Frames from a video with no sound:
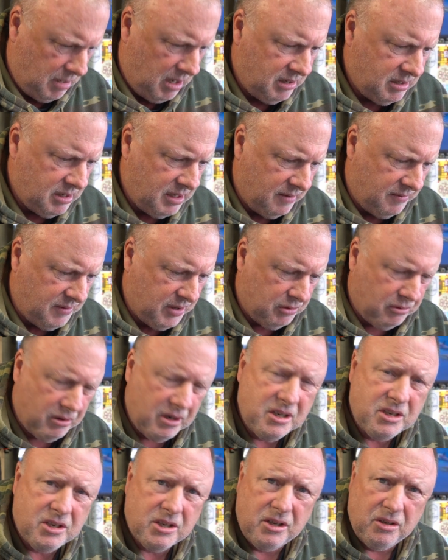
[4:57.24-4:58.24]
If you're
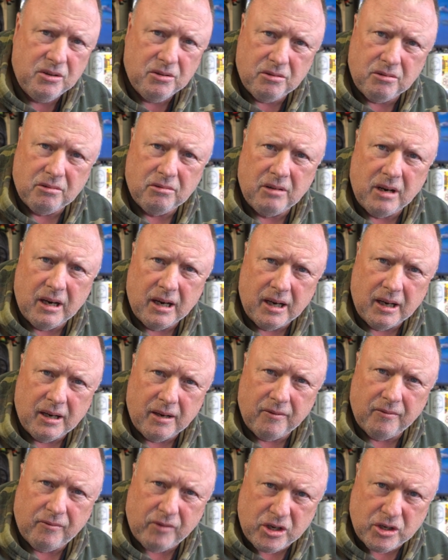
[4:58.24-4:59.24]
into
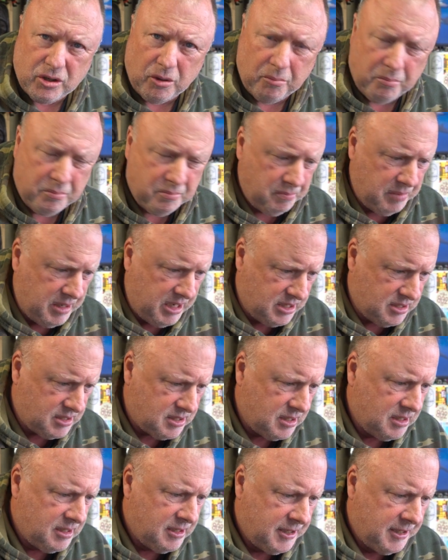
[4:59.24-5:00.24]
your fresh hop
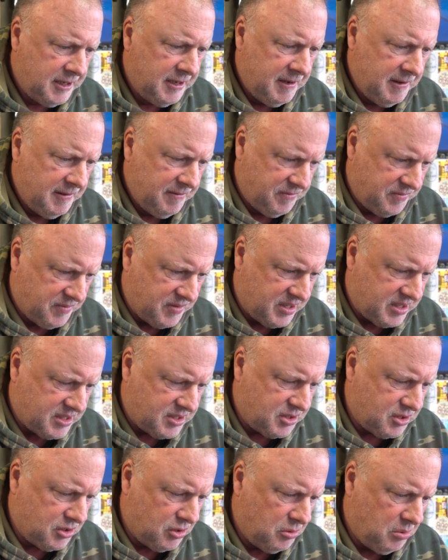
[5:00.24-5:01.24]
beers,
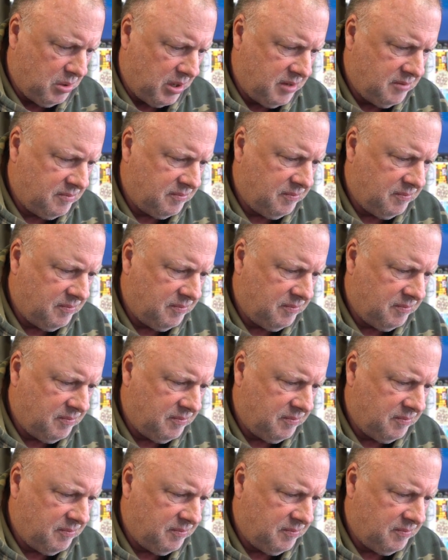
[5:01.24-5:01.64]
this is a good one.